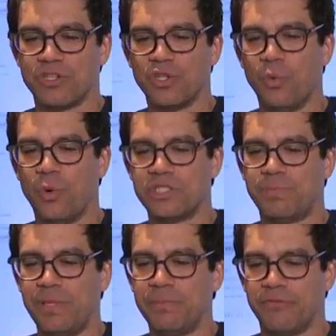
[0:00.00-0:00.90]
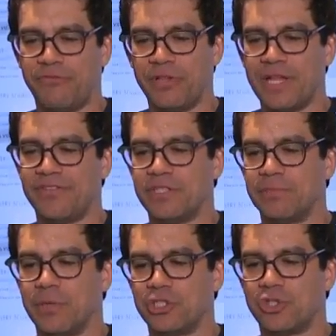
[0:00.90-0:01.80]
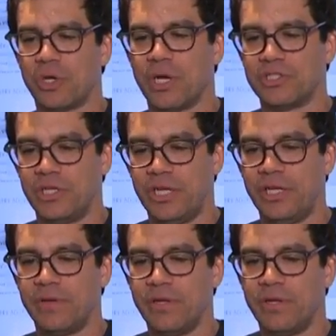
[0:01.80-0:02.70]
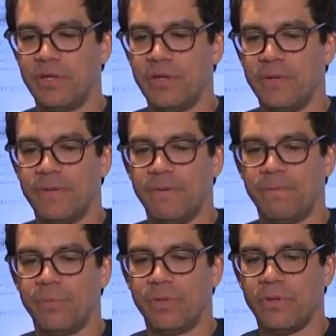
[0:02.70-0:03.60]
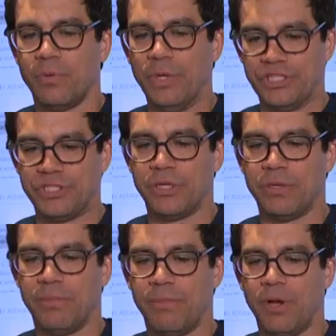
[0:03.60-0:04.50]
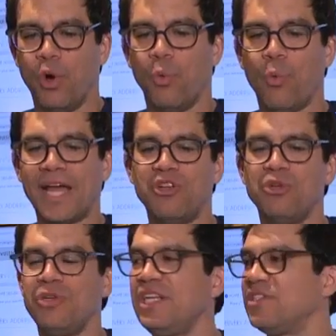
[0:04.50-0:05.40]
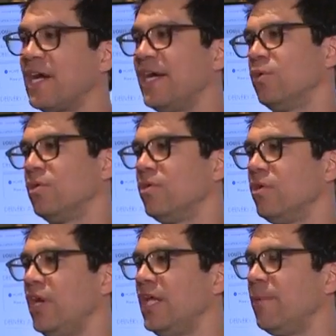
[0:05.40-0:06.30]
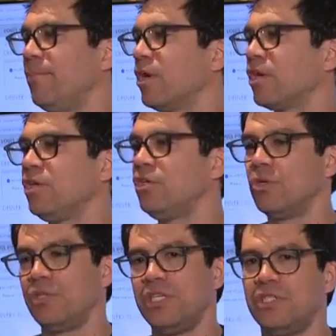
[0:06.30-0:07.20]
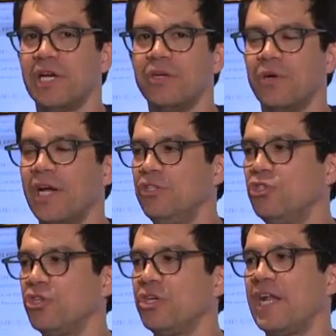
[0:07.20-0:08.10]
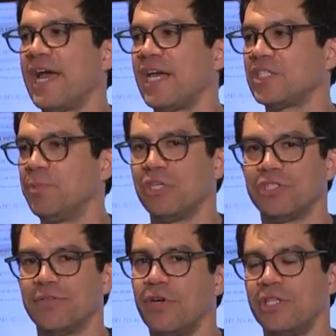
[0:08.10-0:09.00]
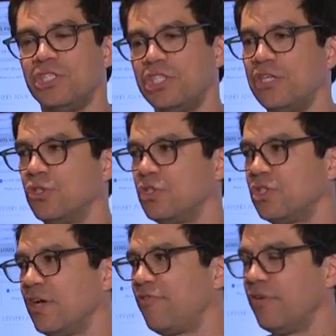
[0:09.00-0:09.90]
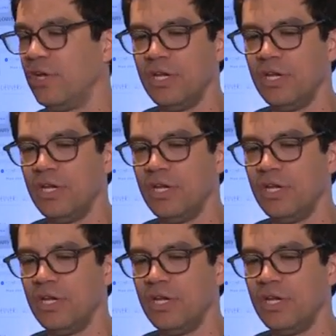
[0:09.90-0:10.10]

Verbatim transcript: So once people fill out this monstrosity, which, oh, why do you need title? In America, you don't need title, and you shouldn't ask because of all the gender stuff.